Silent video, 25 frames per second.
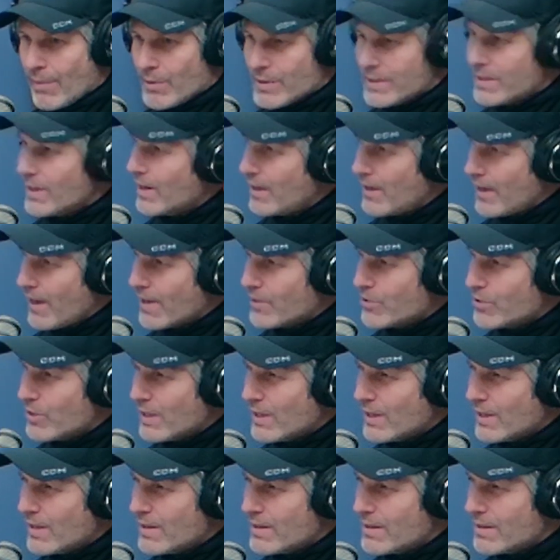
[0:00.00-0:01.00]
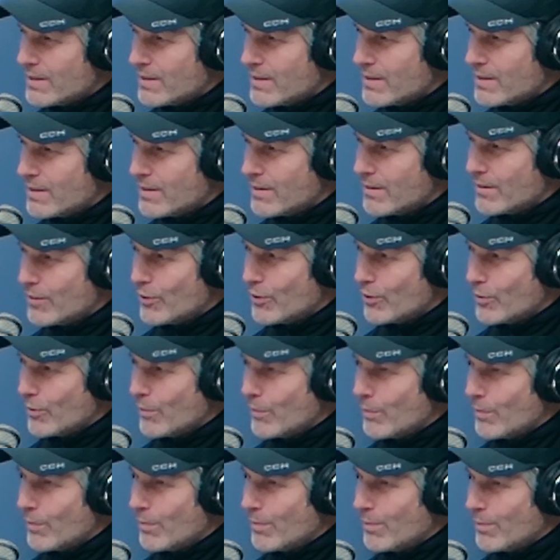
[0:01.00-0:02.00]
I would say it actually is,
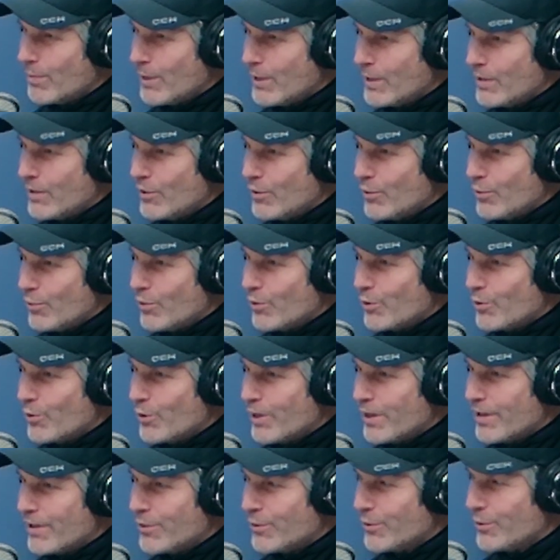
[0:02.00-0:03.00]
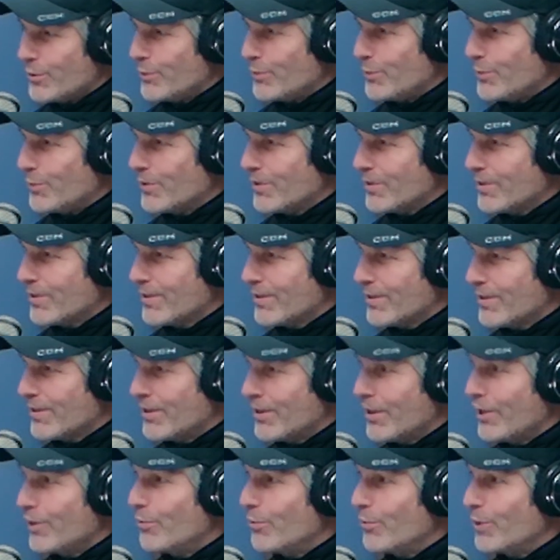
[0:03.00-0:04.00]
but you are going to
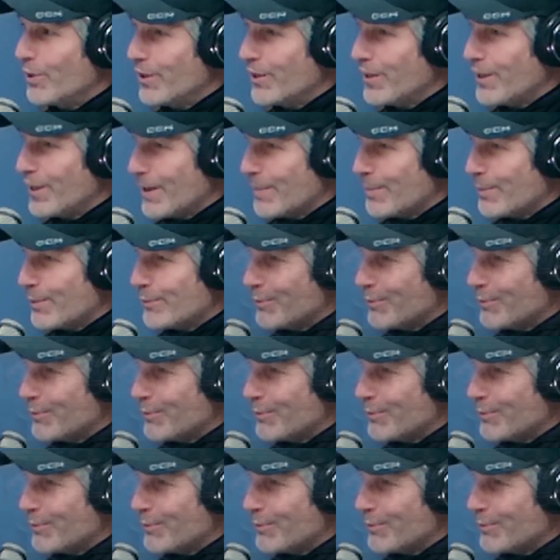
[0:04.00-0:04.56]
get really